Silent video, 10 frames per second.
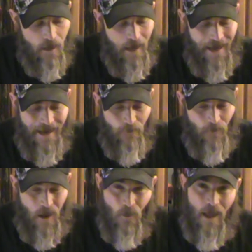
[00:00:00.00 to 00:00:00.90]
And I
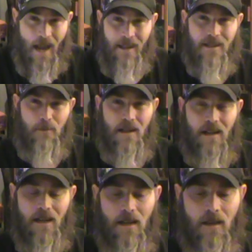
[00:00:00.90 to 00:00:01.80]
found that to
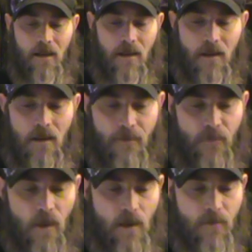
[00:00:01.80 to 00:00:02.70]
be
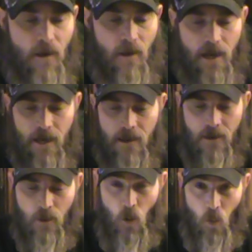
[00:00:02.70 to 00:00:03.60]
very, very
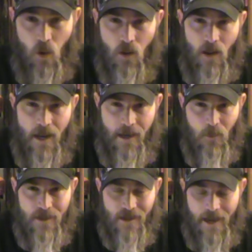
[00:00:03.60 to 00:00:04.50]
cool. And it
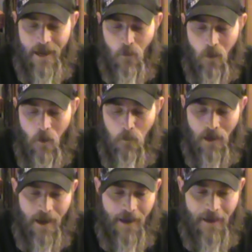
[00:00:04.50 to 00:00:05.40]
was like a
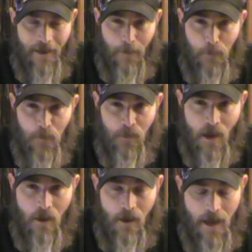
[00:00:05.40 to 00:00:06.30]
role-playing game.
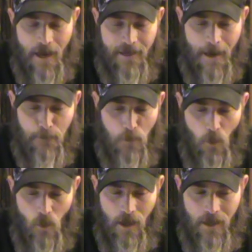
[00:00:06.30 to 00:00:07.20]
At that
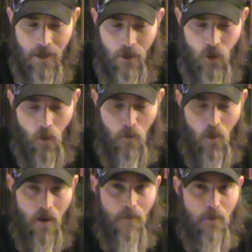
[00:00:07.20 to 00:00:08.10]
point, you're
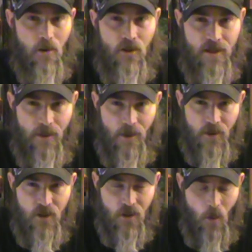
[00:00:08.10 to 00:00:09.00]
more immersed in the
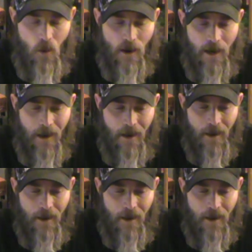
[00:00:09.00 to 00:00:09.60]
story